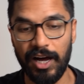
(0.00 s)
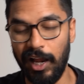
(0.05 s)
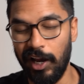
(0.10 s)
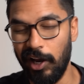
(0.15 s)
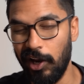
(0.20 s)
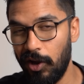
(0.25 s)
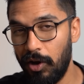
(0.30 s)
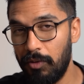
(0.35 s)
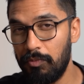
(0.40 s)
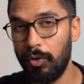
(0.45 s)
a
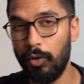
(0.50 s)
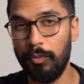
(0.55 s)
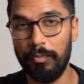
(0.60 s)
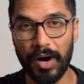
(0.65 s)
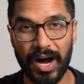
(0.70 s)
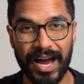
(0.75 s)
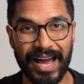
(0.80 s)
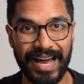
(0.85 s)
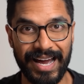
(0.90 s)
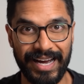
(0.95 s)
lot more
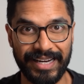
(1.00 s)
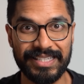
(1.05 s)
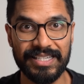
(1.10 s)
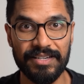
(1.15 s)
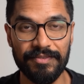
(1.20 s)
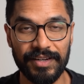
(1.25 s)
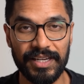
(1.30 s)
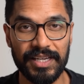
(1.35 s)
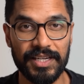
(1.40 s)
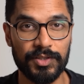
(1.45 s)
buyer
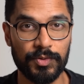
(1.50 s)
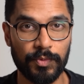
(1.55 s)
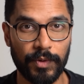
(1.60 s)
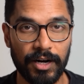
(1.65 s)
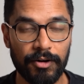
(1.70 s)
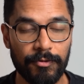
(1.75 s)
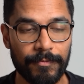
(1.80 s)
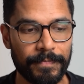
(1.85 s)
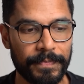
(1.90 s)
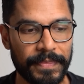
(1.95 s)
activity as
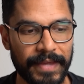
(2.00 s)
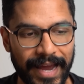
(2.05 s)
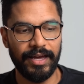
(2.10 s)
well.